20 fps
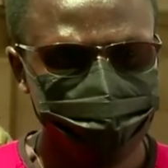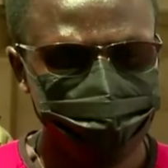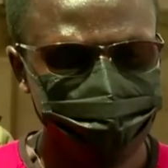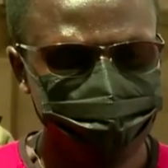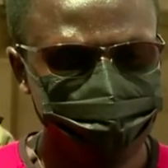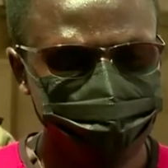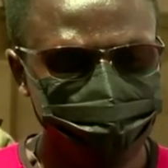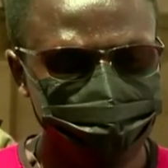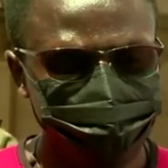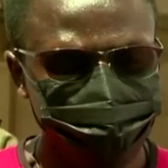
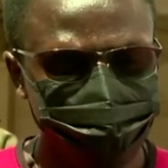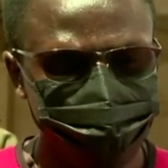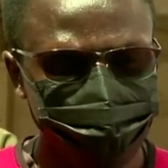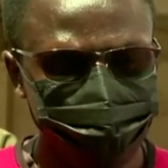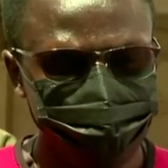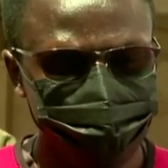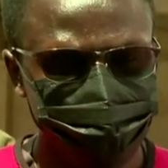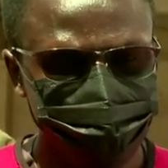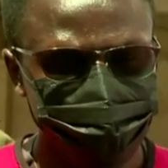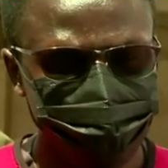
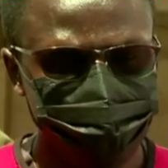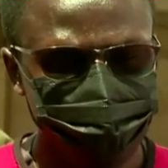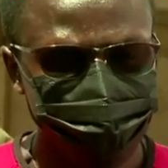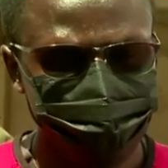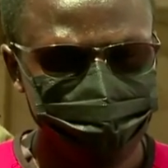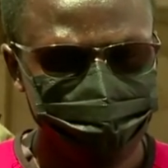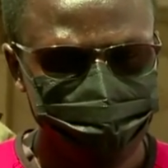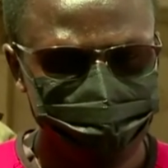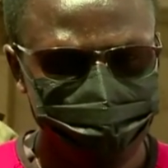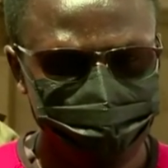
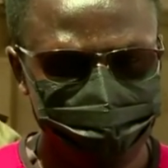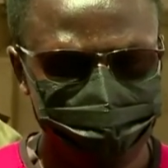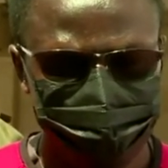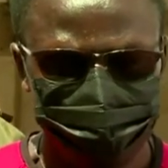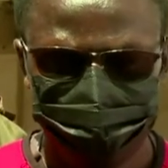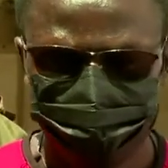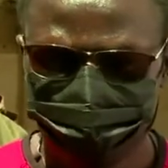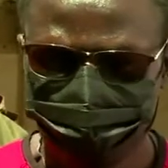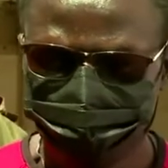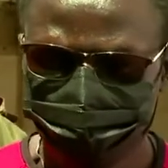
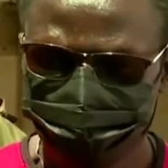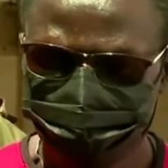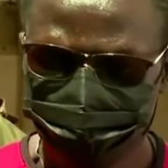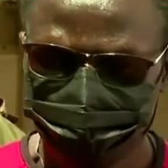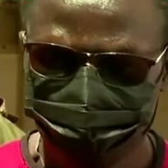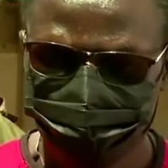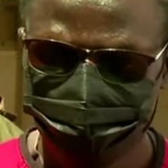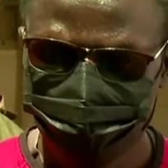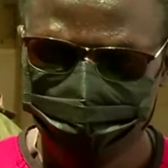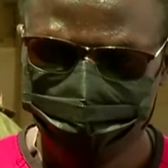
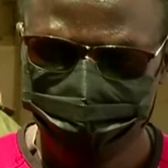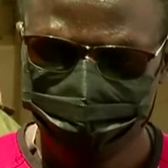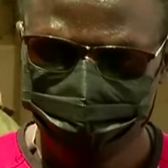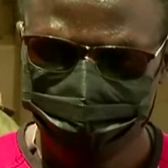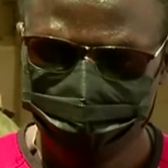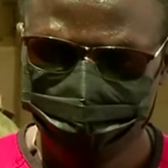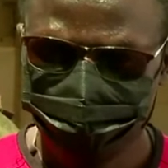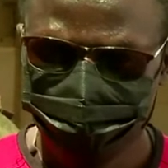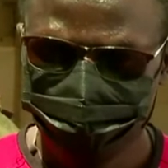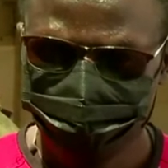
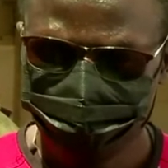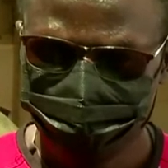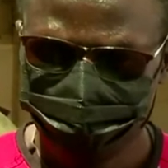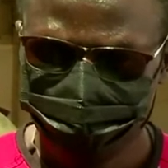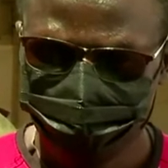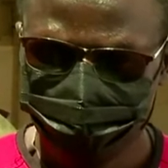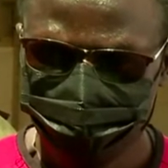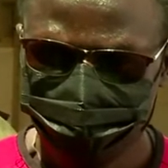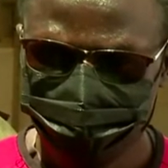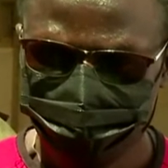
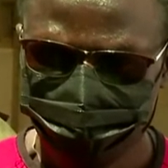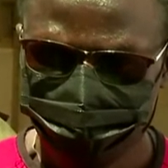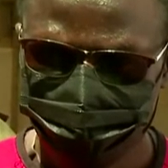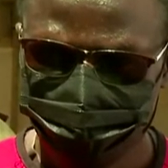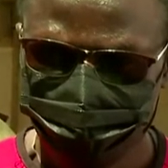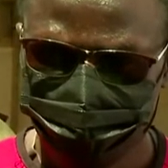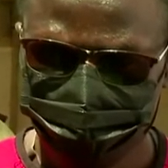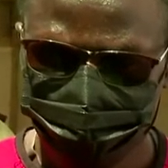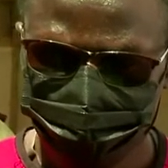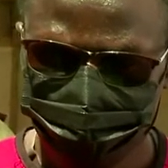
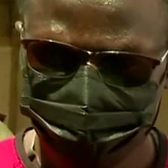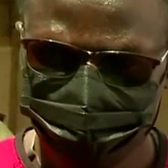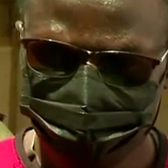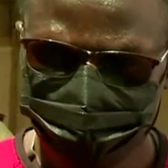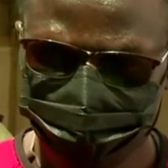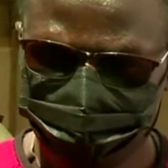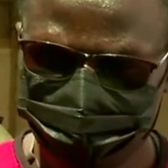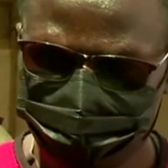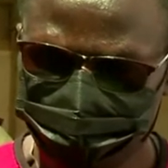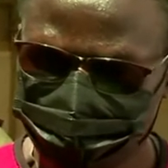
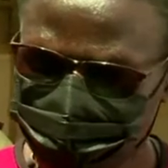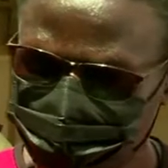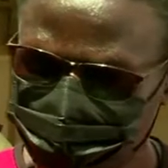[no speech]